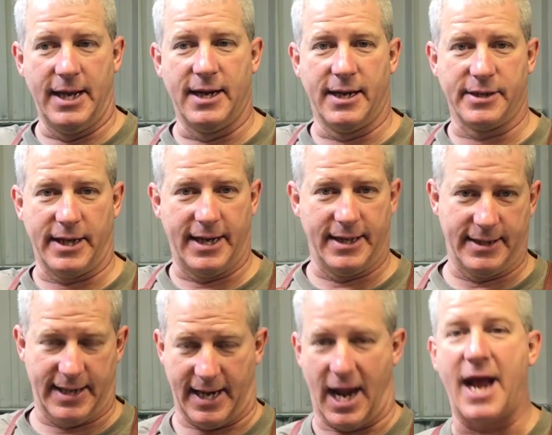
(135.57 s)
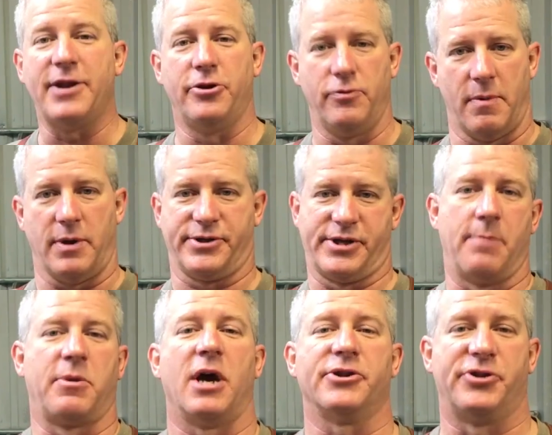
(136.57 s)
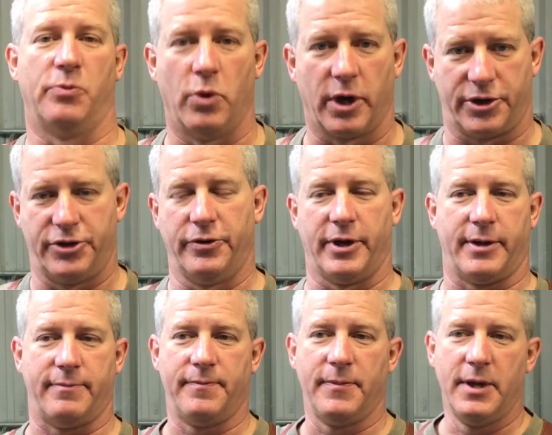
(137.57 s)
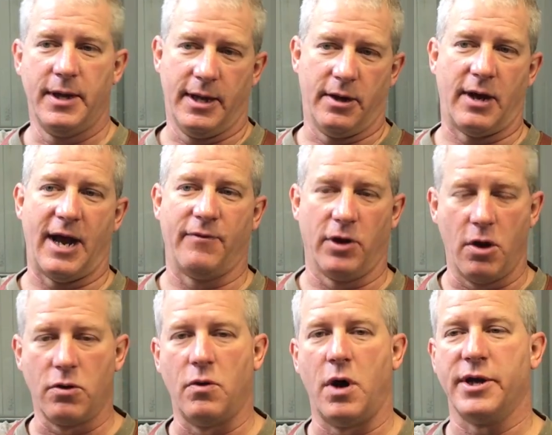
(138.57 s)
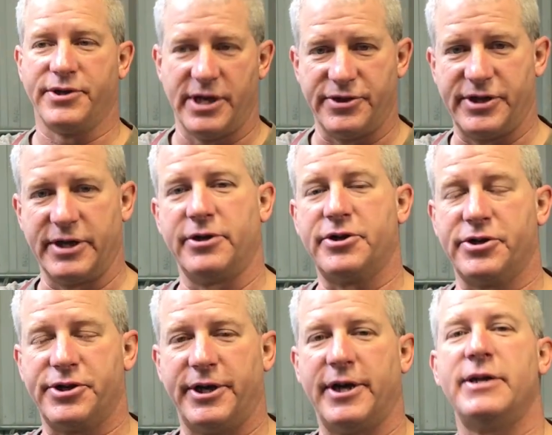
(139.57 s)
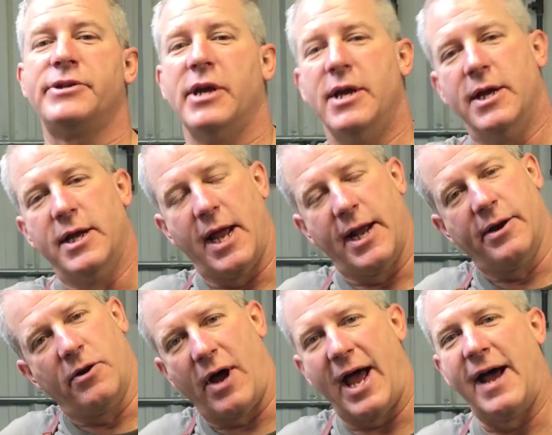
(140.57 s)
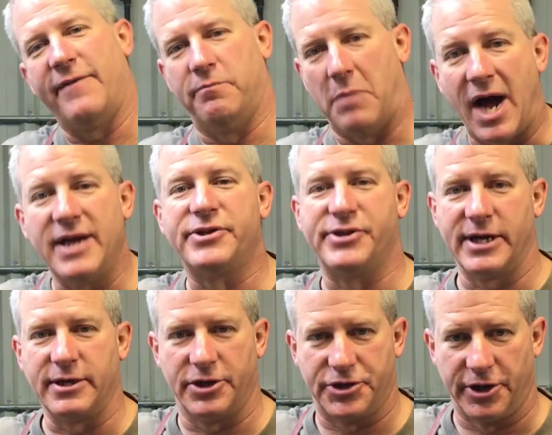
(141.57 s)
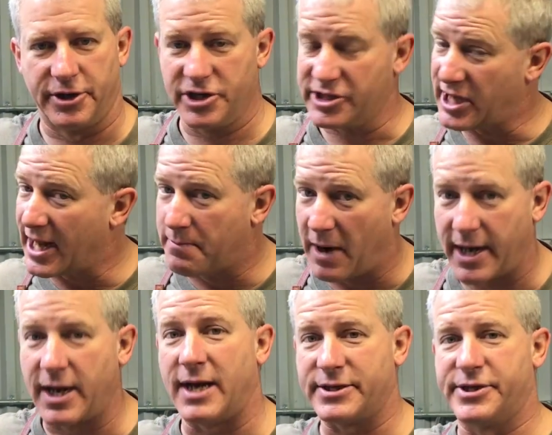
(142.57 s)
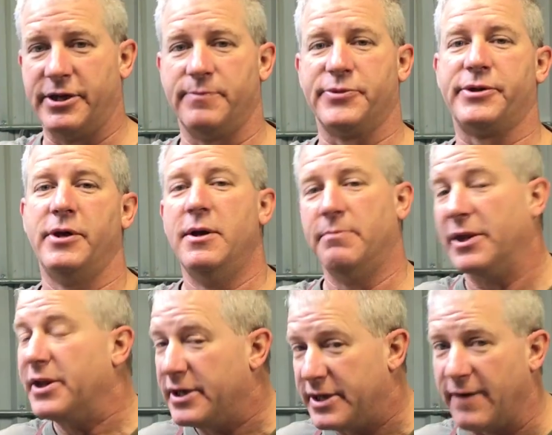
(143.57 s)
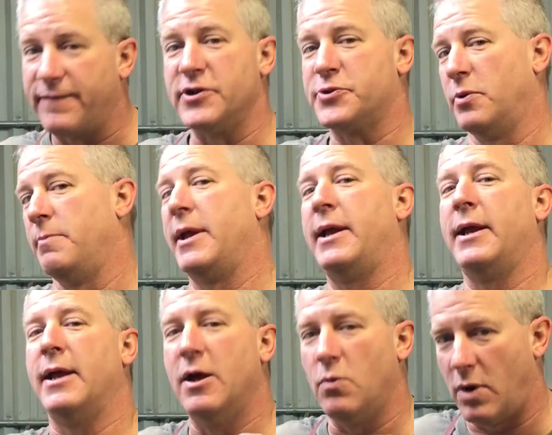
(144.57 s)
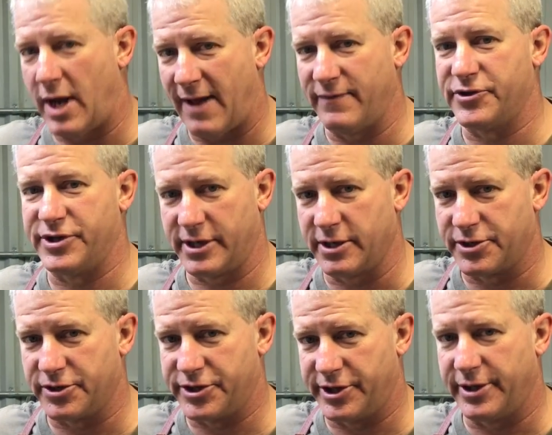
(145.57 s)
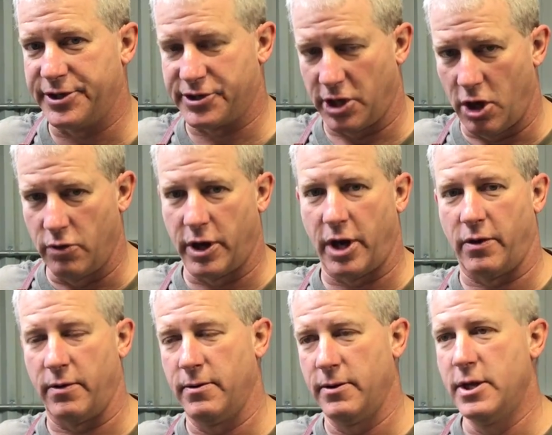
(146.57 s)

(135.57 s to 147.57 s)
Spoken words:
that I do some custom work to it. It'll have a logo on it that says signature series, and it'll have my signature, just like my customs, but the difference will be it will have a signature series logo.